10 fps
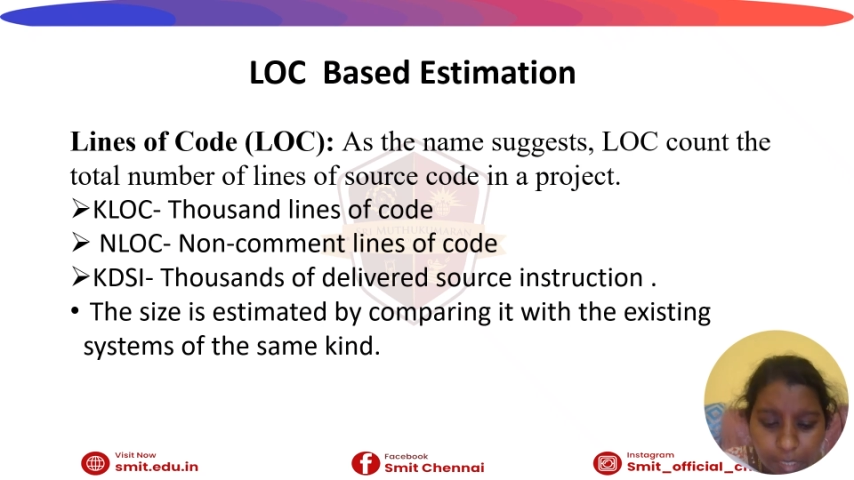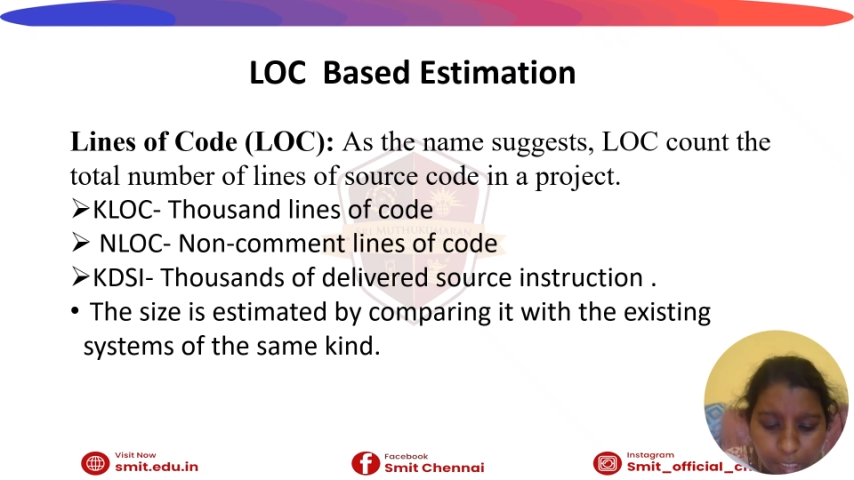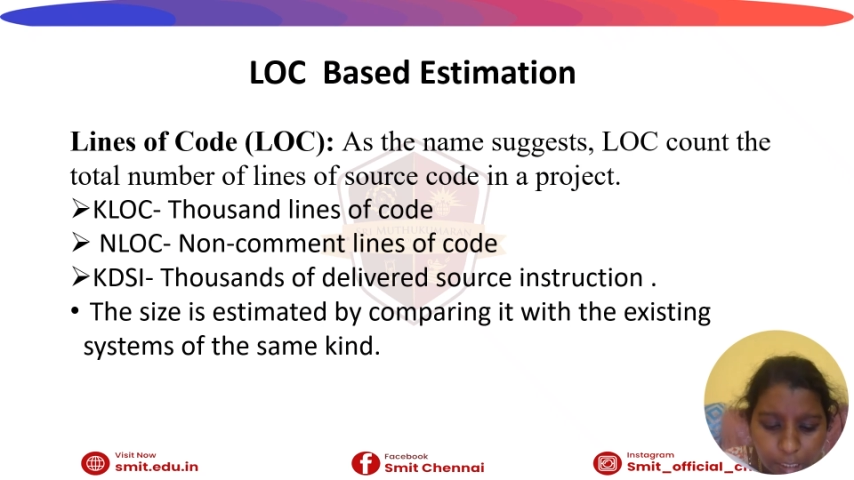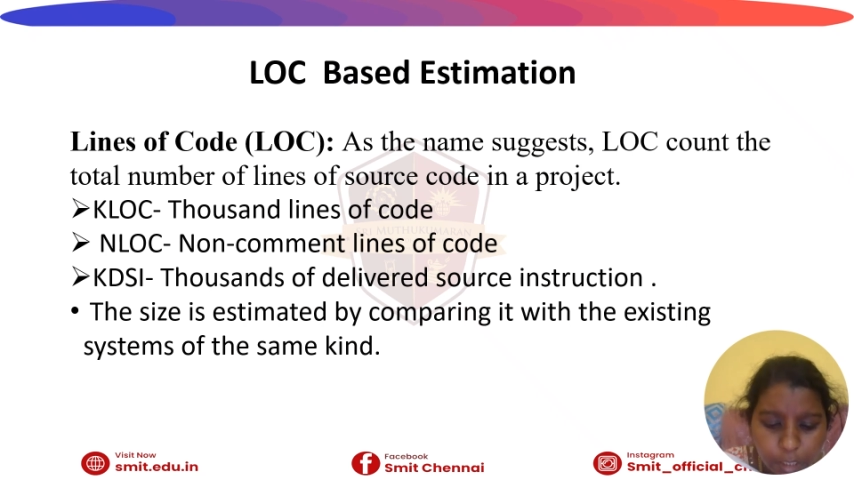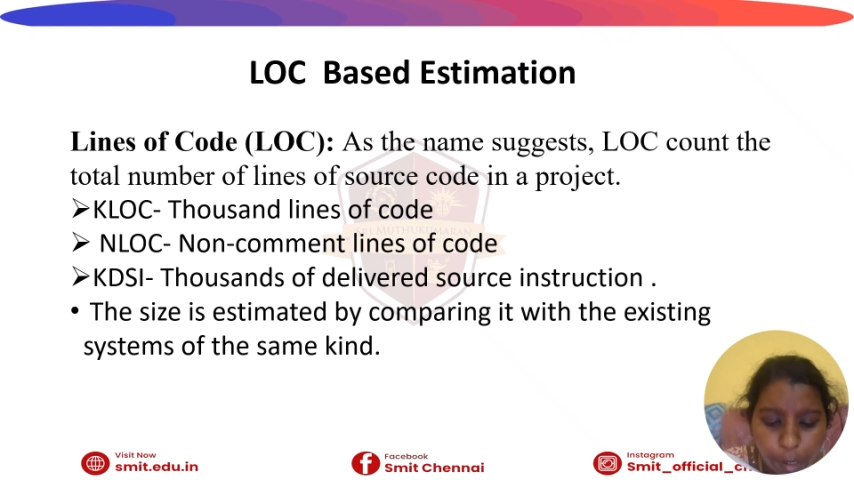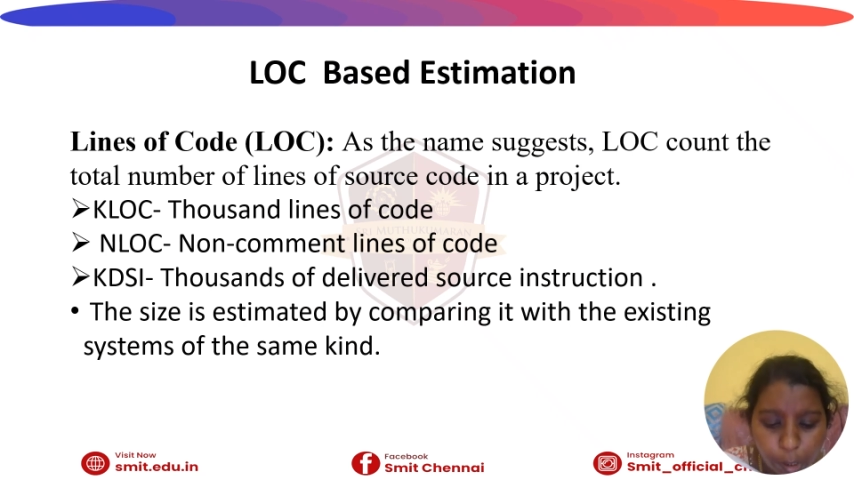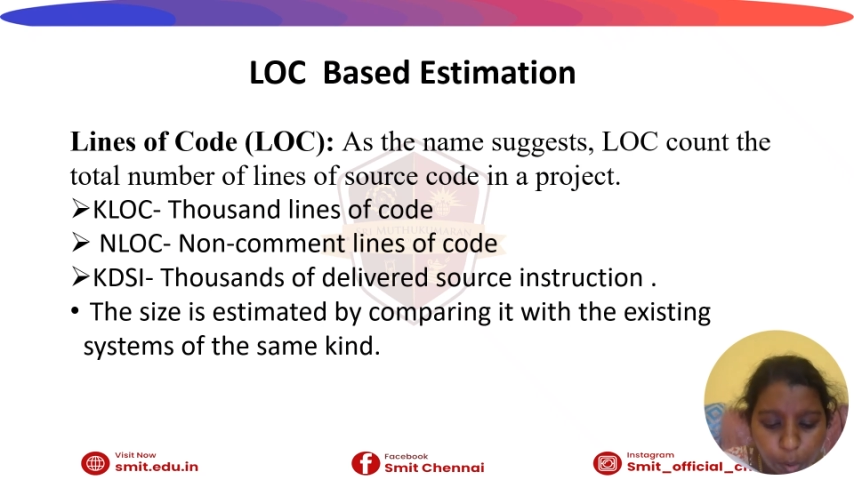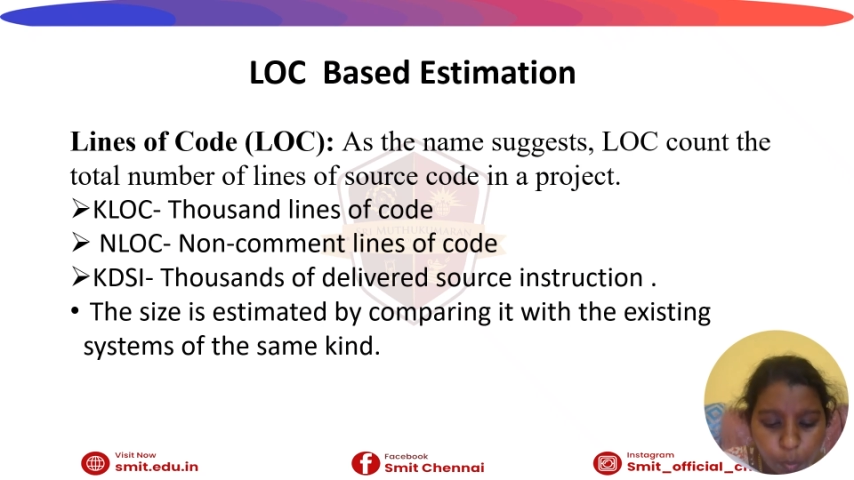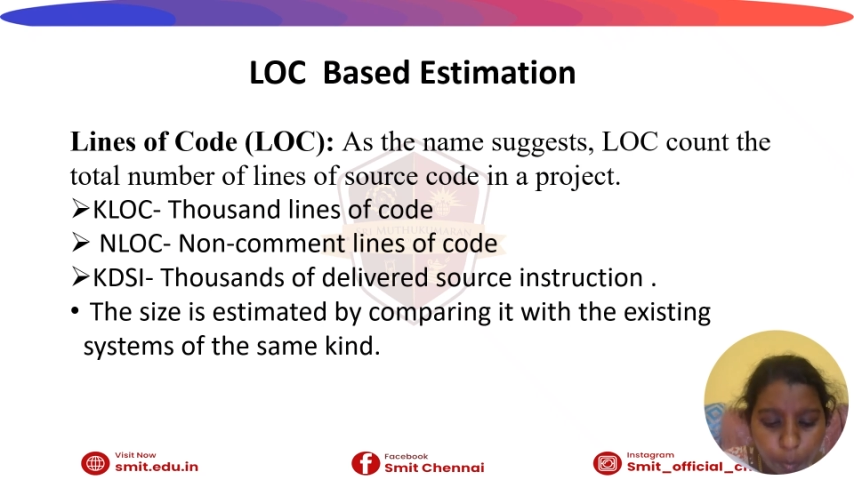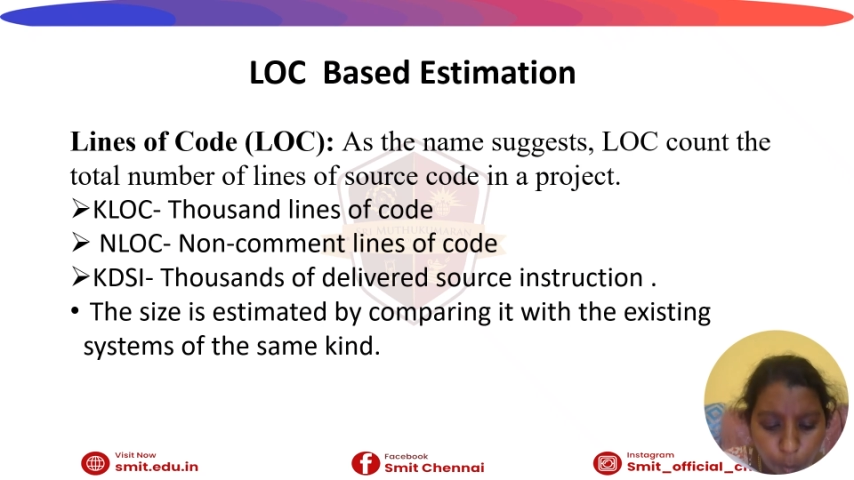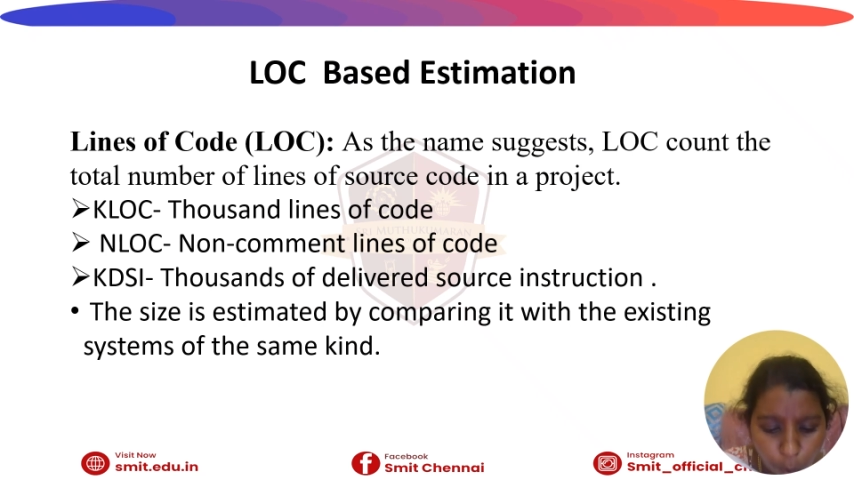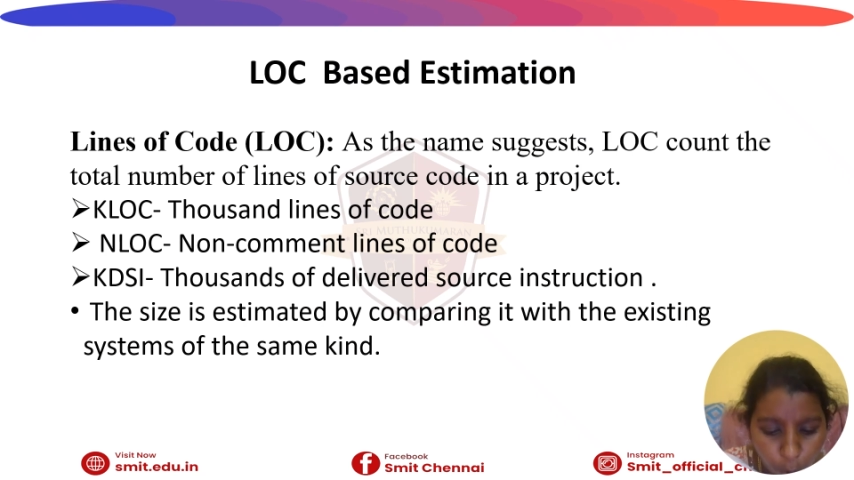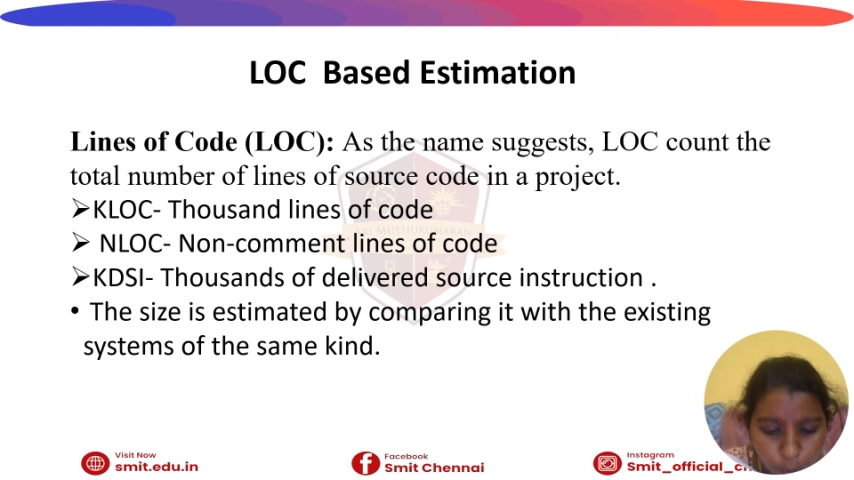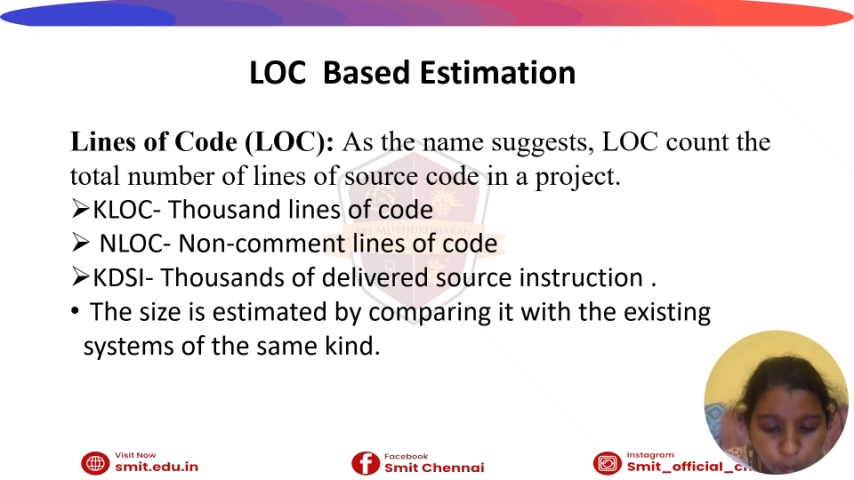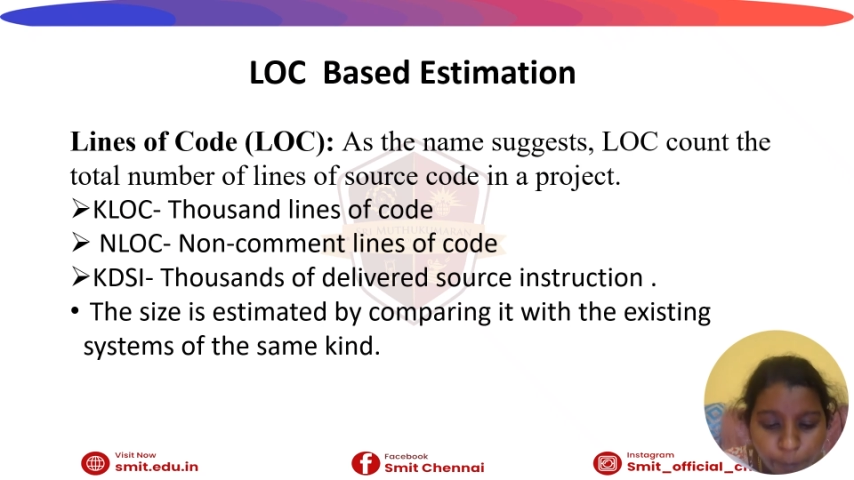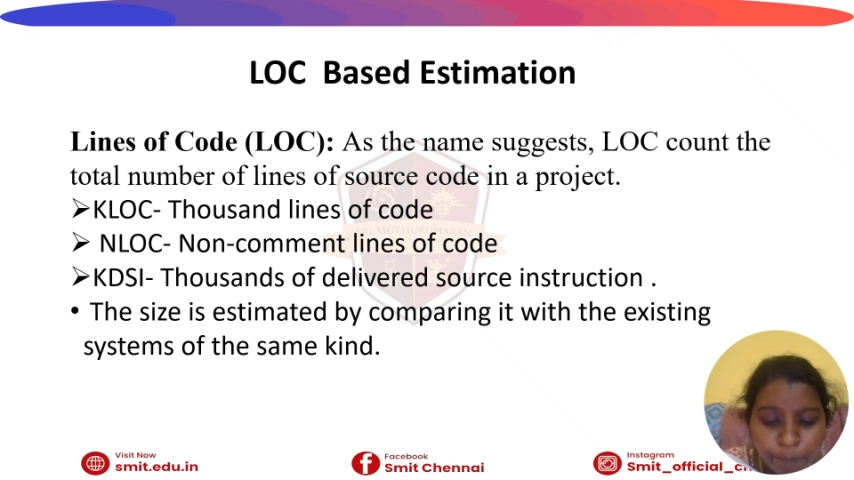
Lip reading: system into one module.